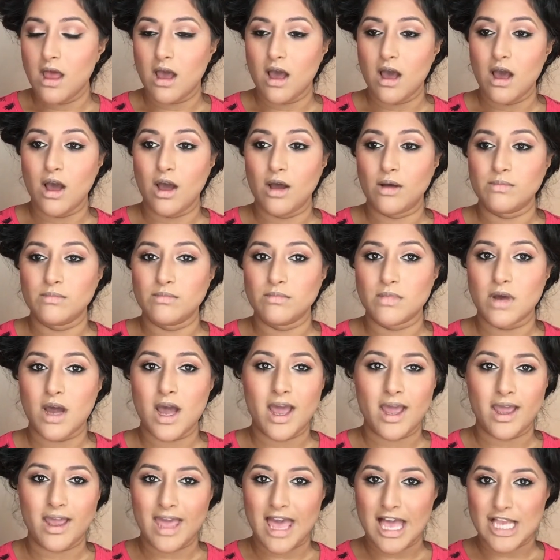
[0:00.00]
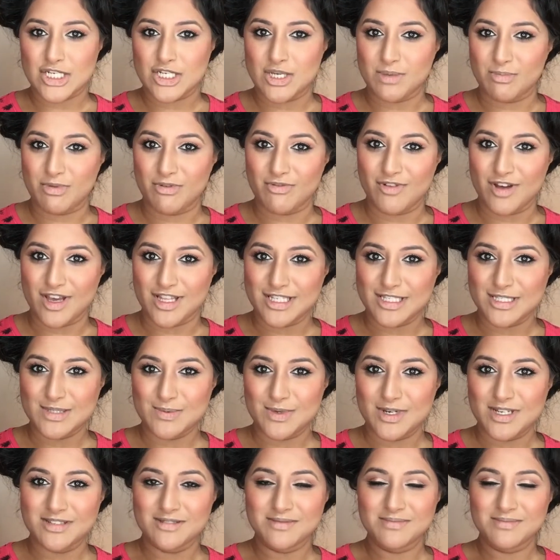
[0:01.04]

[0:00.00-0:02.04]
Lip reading: I actually prefer this one.